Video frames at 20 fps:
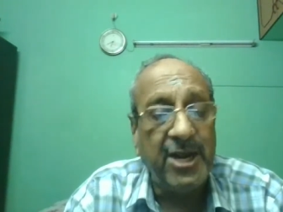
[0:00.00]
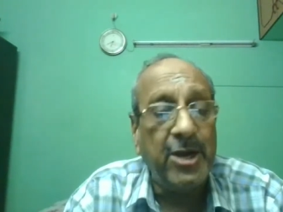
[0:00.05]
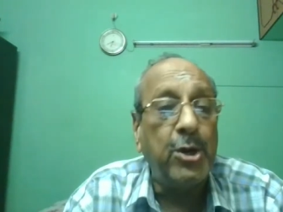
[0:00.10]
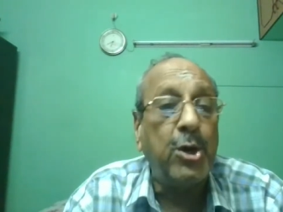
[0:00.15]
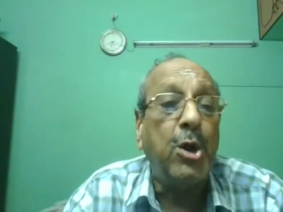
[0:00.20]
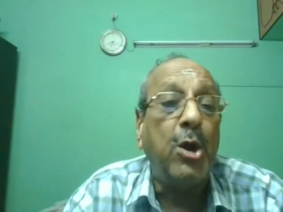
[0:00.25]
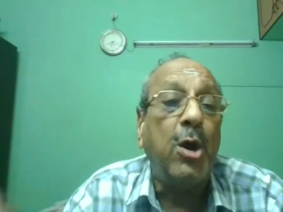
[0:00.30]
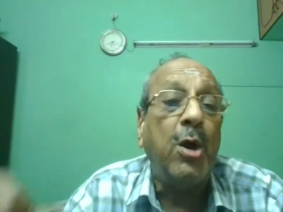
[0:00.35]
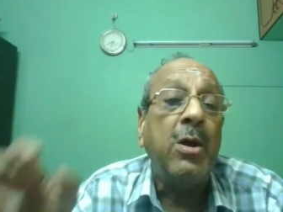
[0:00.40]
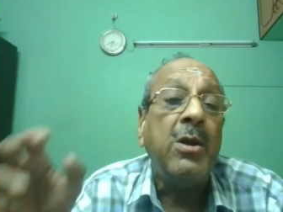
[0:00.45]

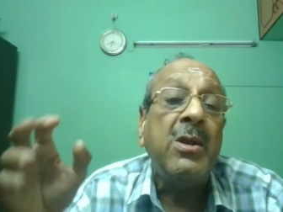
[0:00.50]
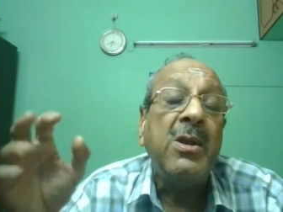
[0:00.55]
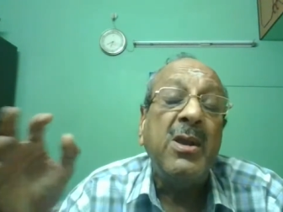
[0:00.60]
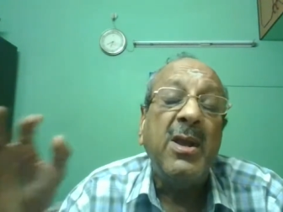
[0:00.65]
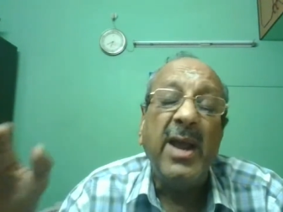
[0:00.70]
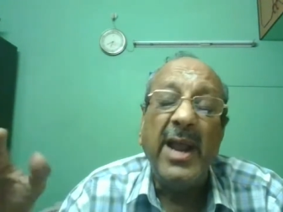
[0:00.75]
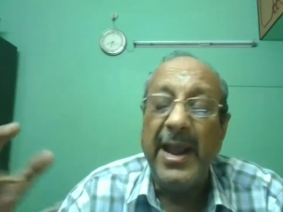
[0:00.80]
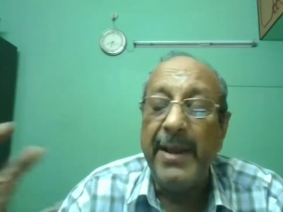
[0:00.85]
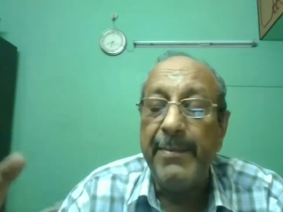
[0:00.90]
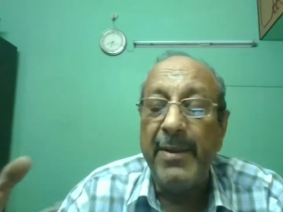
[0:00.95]

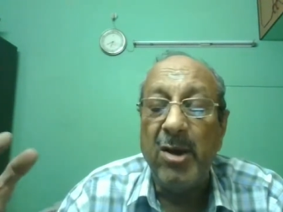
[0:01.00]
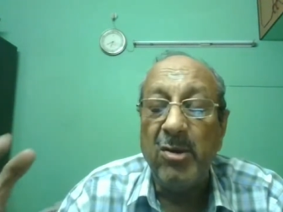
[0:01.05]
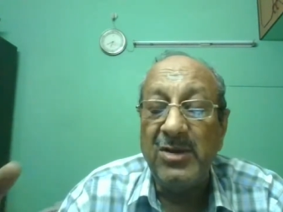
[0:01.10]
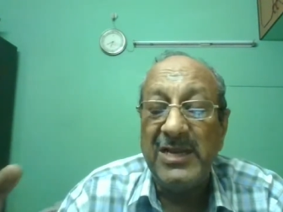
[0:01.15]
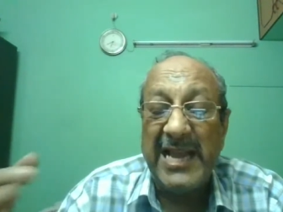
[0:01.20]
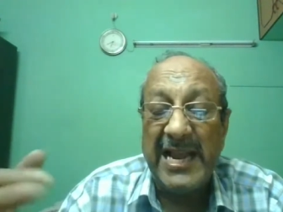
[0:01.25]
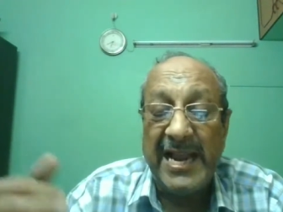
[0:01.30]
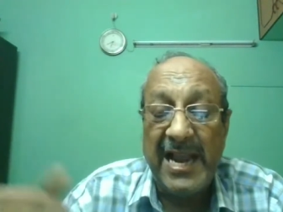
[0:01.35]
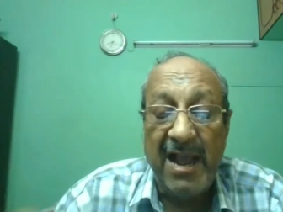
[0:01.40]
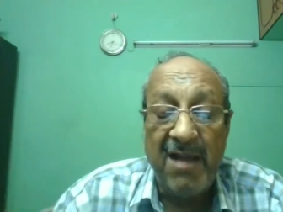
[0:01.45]
About
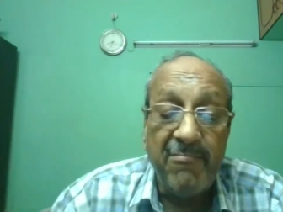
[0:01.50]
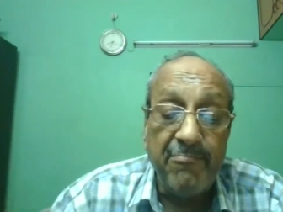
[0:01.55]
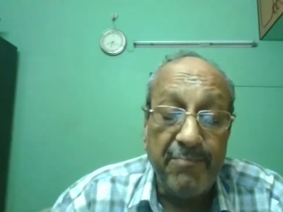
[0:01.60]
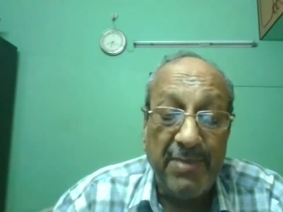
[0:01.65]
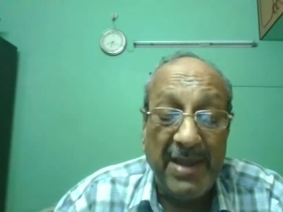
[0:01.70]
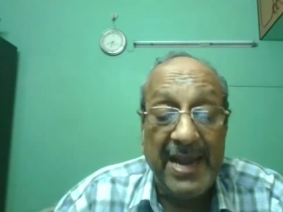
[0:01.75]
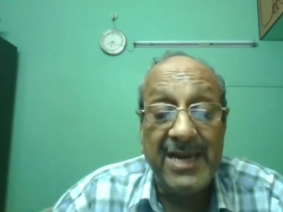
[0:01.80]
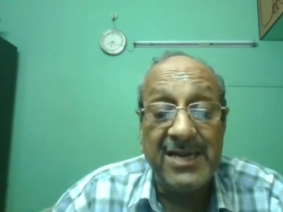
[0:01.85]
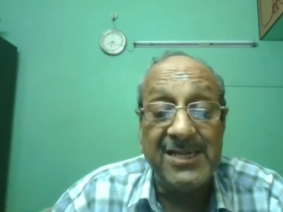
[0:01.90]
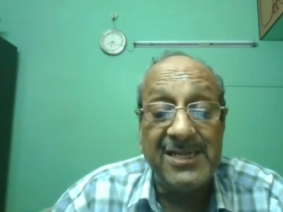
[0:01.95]
the
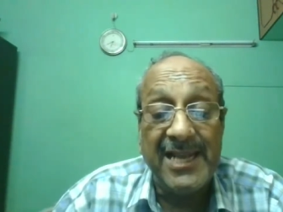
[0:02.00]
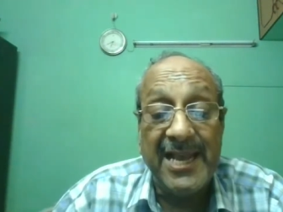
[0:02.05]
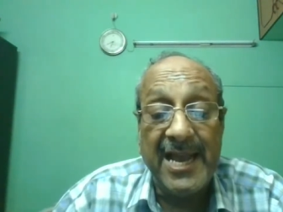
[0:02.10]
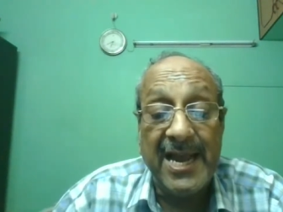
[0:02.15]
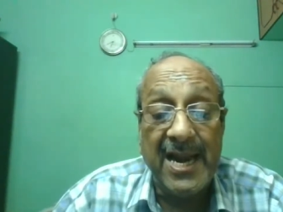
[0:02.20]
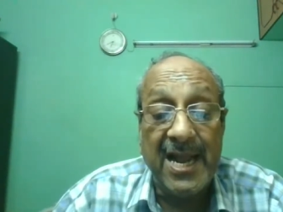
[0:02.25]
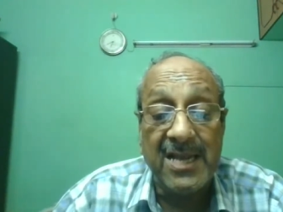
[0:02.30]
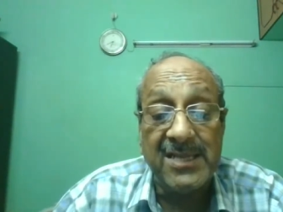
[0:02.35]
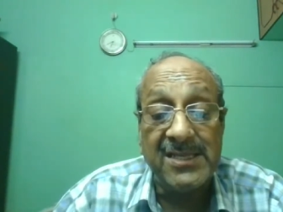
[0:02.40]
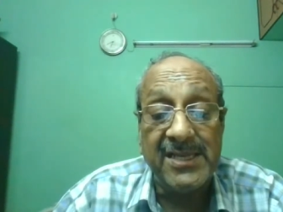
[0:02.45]
campaigns, they are
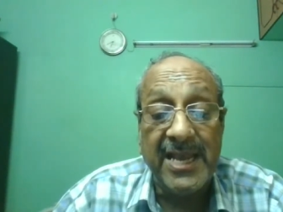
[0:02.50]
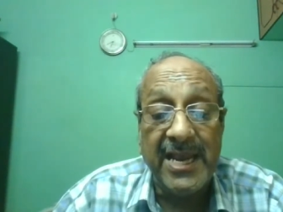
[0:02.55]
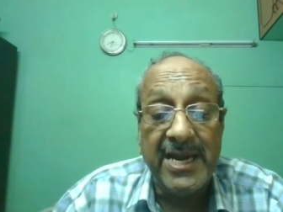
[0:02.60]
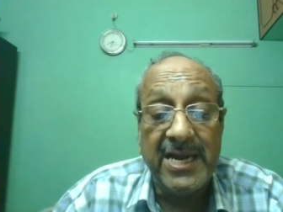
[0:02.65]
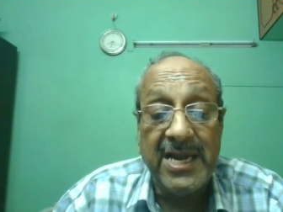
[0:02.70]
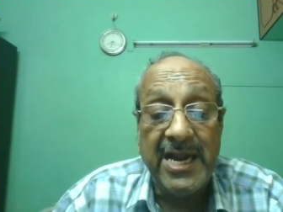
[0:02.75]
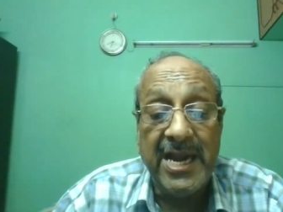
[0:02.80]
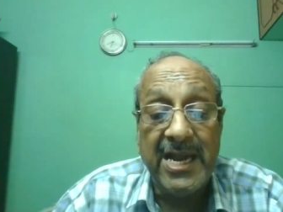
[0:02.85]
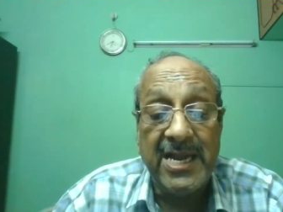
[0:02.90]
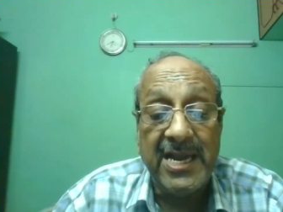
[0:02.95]
asking
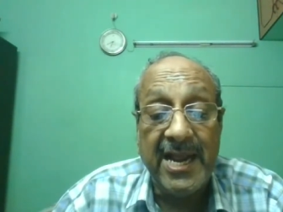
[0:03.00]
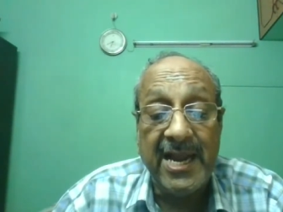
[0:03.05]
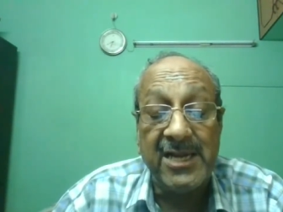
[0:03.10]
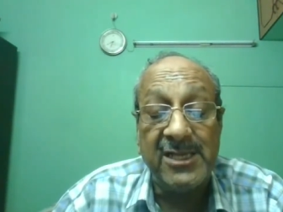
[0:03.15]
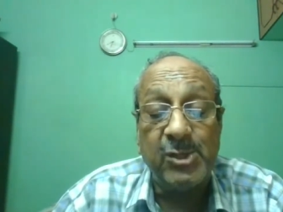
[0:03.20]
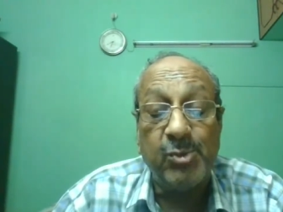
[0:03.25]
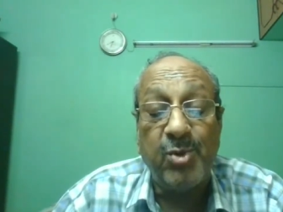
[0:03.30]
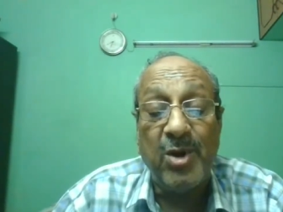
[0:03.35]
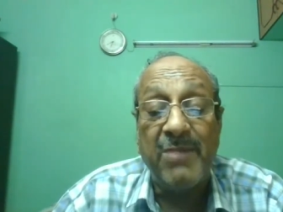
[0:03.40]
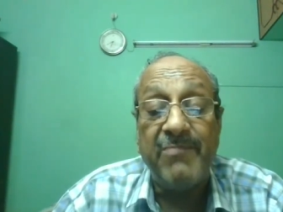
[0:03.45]

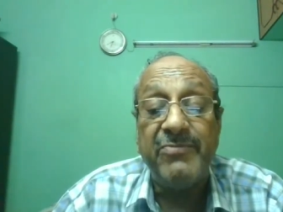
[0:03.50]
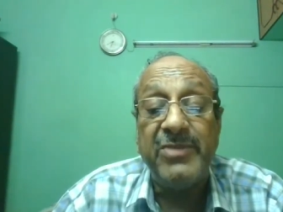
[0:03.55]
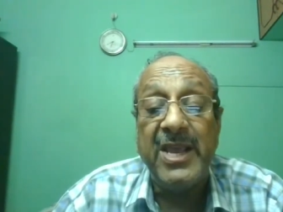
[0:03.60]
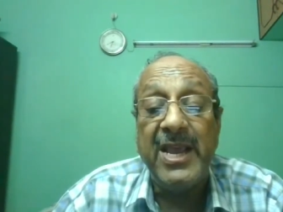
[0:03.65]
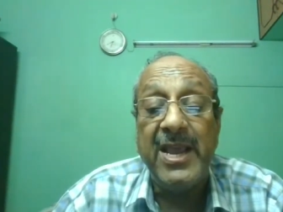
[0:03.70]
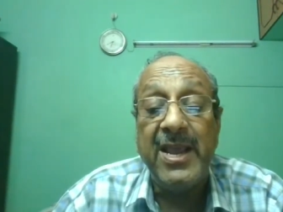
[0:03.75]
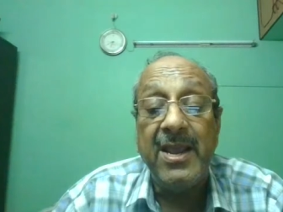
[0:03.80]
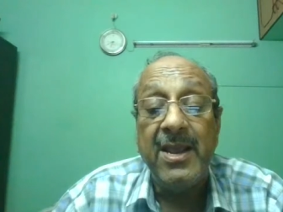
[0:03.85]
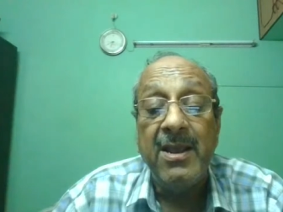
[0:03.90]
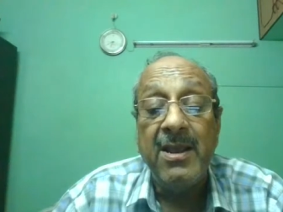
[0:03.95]
details from
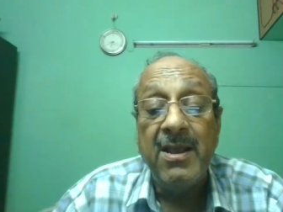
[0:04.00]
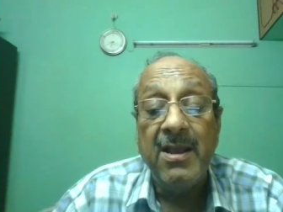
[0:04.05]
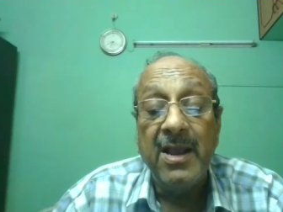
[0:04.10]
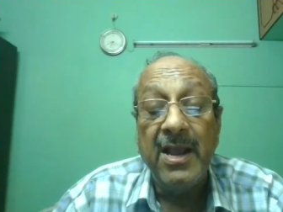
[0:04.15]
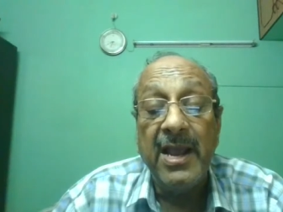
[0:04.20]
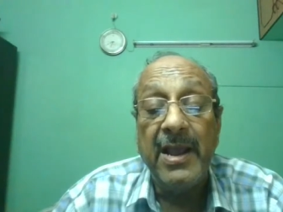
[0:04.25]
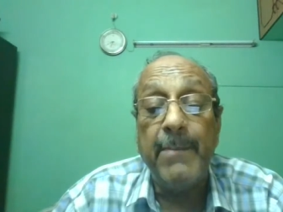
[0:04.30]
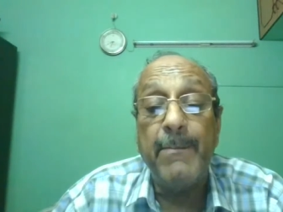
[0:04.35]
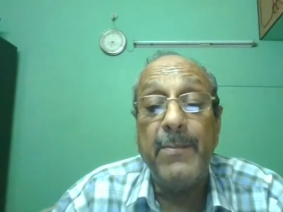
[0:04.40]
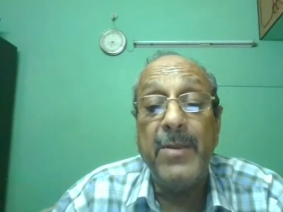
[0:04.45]
the
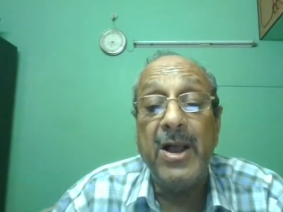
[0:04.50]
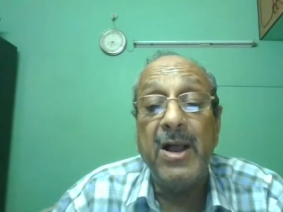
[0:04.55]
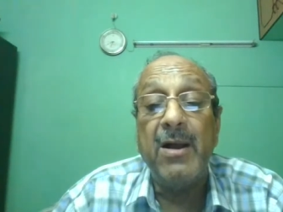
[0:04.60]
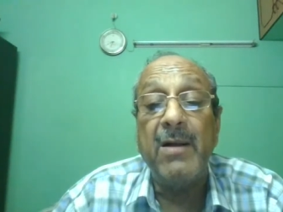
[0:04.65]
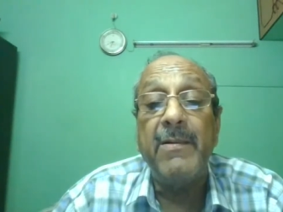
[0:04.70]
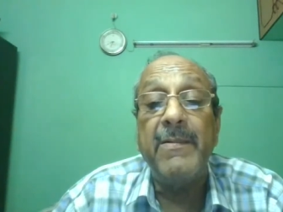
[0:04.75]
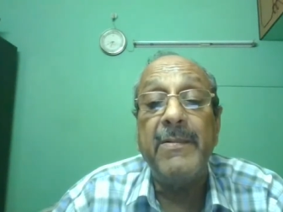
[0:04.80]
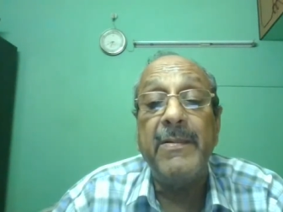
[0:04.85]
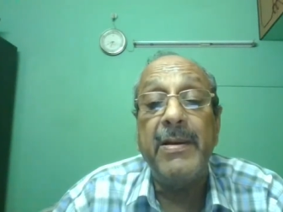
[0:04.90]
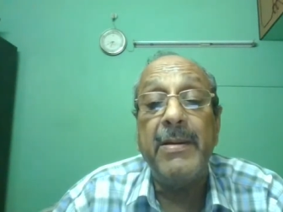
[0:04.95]

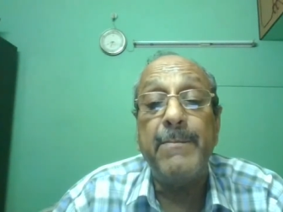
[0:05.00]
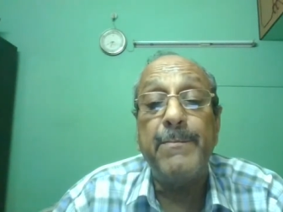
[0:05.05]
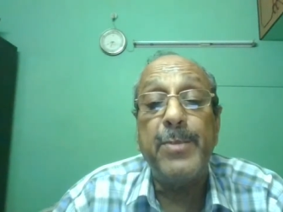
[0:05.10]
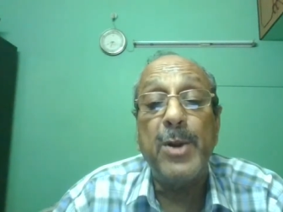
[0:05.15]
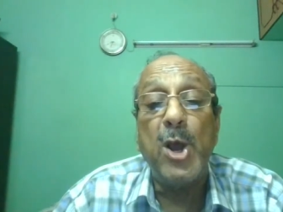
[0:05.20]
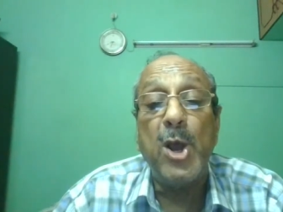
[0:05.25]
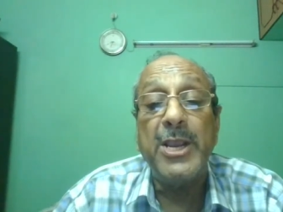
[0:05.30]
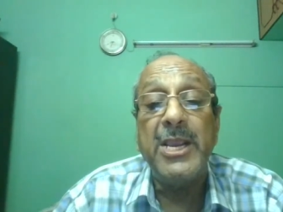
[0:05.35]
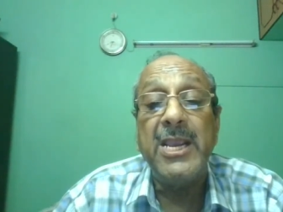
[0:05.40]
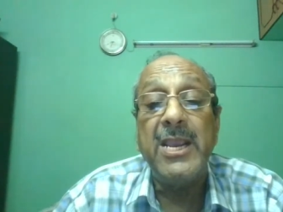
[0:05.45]

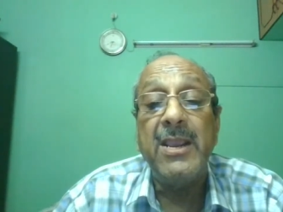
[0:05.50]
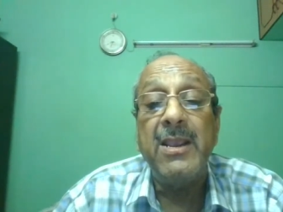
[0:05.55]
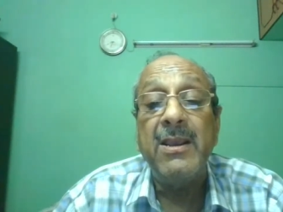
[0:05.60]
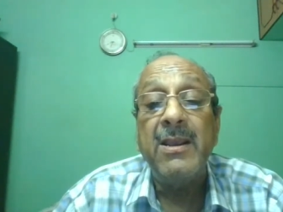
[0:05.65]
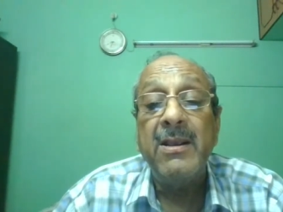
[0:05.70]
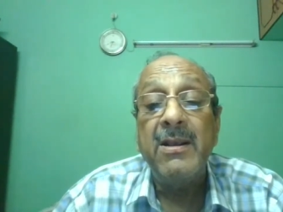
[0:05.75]
employee.